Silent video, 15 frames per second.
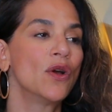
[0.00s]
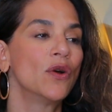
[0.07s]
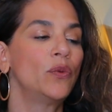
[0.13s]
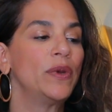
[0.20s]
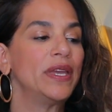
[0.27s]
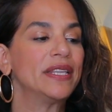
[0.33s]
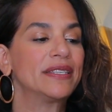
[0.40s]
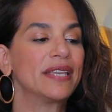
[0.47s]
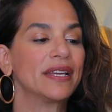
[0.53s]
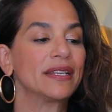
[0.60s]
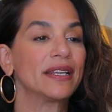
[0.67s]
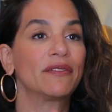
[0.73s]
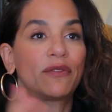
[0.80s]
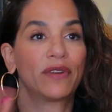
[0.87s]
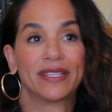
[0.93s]

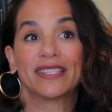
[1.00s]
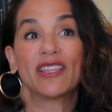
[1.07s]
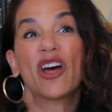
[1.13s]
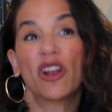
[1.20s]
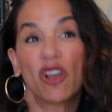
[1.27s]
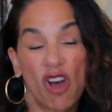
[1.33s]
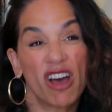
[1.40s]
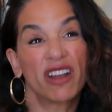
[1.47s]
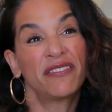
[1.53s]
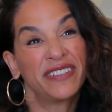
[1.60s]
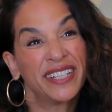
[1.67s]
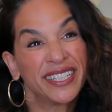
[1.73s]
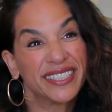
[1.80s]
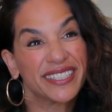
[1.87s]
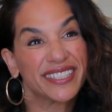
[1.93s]
it's not a
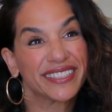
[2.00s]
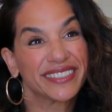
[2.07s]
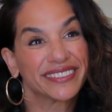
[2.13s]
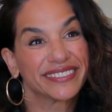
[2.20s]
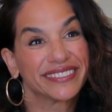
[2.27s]
conflict.